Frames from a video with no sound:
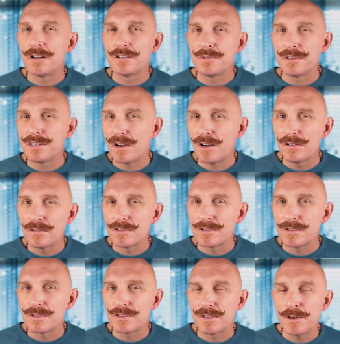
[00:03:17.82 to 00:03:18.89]
hundred
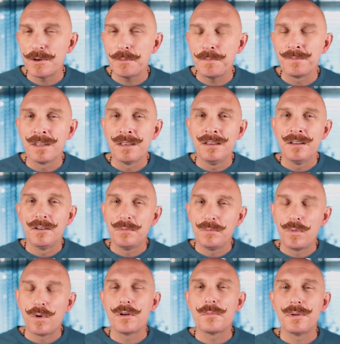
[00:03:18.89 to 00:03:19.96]
dollars or so,
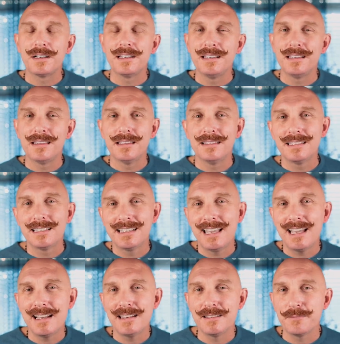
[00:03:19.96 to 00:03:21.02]
more money than the
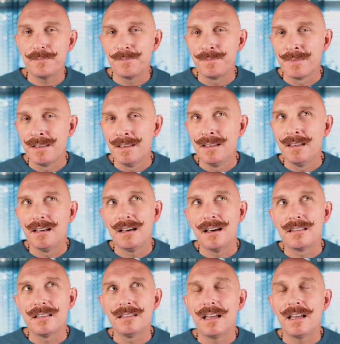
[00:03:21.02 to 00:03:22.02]
Canon. Uh, the